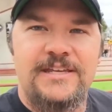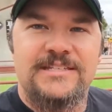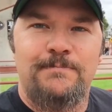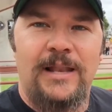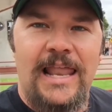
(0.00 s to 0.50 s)
a
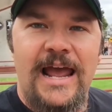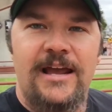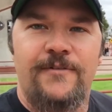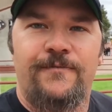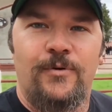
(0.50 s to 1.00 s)

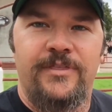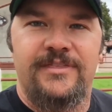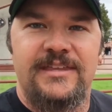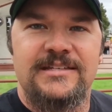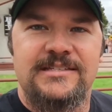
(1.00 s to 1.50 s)
plaque for
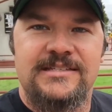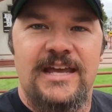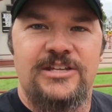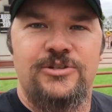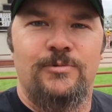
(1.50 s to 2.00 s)
this
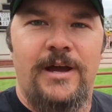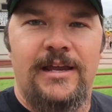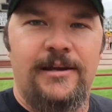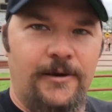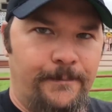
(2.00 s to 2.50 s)
statue
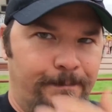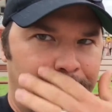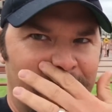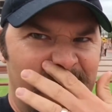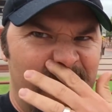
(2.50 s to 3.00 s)
right here.
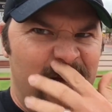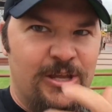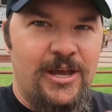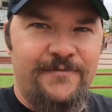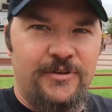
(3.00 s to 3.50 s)

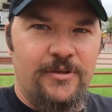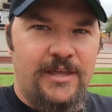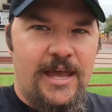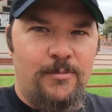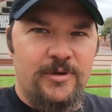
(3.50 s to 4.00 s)
You have to know
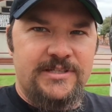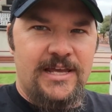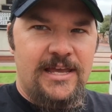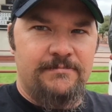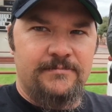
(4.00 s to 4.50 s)
the cowboy's
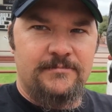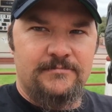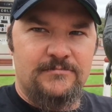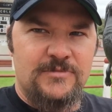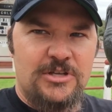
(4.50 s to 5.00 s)
name,
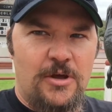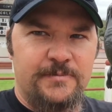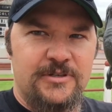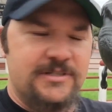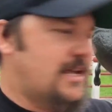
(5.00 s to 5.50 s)

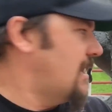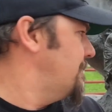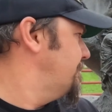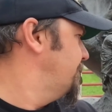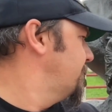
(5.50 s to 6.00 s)
sculptor's
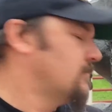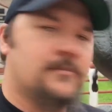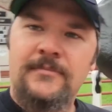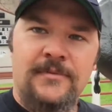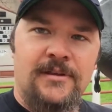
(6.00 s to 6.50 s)
name,
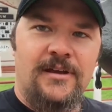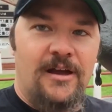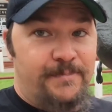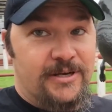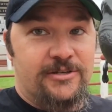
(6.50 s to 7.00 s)

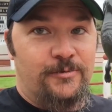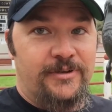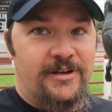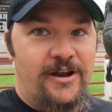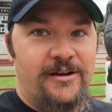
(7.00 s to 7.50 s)
a picture
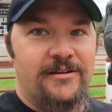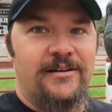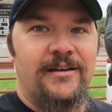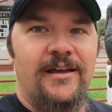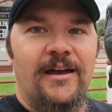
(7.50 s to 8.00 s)
wouldn't hurt.
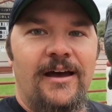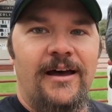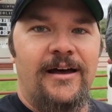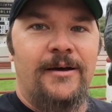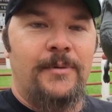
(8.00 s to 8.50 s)

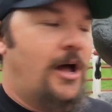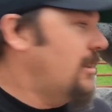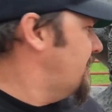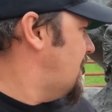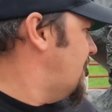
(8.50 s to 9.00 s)

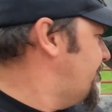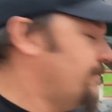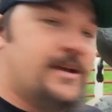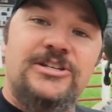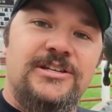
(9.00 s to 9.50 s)
All of that
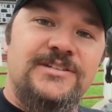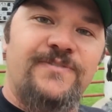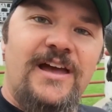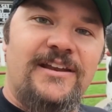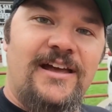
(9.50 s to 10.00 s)
information is
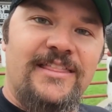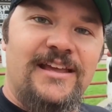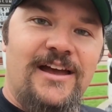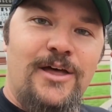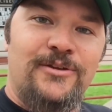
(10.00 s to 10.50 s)
found on
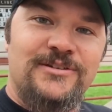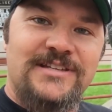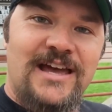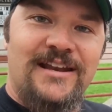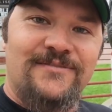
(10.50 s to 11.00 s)
the other
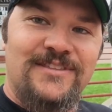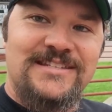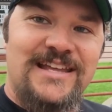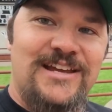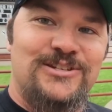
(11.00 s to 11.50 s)
side of the
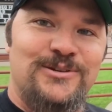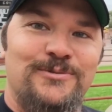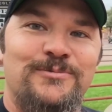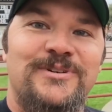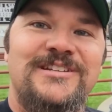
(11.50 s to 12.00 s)

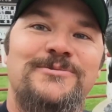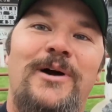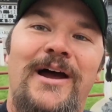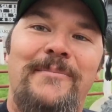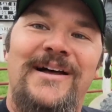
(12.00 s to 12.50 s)
statue, which is
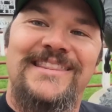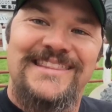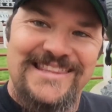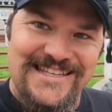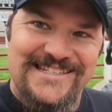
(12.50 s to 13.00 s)
why I'm on
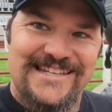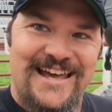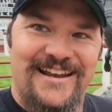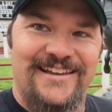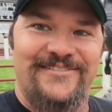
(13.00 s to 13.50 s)
this
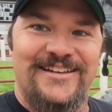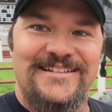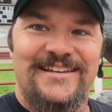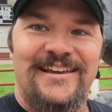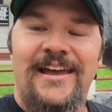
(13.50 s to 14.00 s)
side of it.